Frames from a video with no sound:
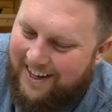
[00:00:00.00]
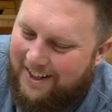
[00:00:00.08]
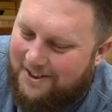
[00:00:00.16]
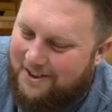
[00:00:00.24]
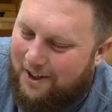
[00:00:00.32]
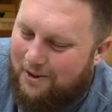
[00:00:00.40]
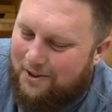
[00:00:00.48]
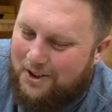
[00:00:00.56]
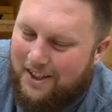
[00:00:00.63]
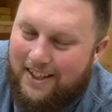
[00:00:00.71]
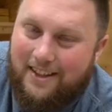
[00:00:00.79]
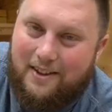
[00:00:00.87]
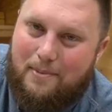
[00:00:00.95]
So
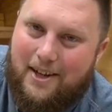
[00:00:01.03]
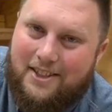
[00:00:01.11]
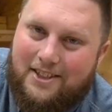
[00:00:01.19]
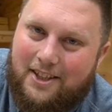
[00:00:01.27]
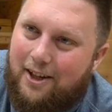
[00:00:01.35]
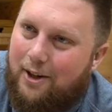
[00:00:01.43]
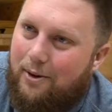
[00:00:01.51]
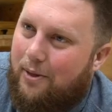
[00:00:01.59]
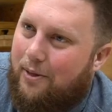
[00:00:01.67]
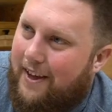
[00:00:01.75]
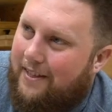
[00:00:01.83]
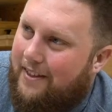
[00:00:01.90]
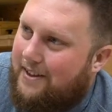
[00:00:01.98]
she did the best she could with
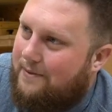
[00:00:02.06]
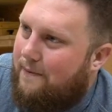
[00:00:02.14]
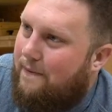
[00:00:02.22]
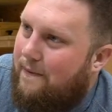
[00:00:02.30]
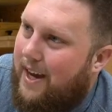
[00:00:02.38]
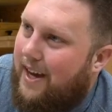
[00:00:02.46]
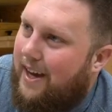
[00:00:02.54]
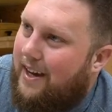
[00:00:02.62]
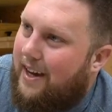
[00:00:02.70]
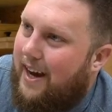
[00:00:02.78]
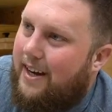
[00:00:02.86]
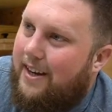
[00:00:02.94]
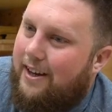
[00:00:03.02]
like this vague
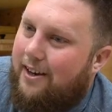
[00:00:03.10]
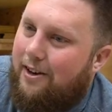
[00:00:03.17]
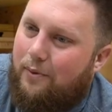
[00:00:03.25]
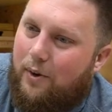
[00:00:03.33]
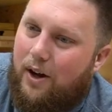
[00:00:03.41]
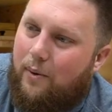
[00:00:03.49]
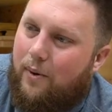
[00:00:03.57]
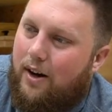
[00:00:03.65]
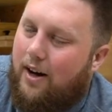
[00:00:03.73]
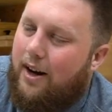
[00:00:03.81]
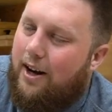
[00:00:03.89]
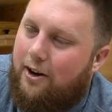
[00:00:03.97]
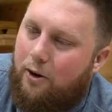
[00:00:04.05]
idea of what I
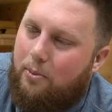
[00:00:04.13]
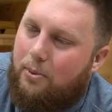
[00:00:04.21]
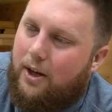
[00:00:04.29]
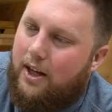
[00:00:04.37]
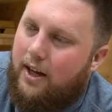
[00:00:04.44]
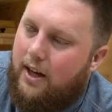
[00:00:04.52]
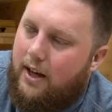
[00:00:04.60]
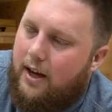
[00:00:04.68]
wanted to do, but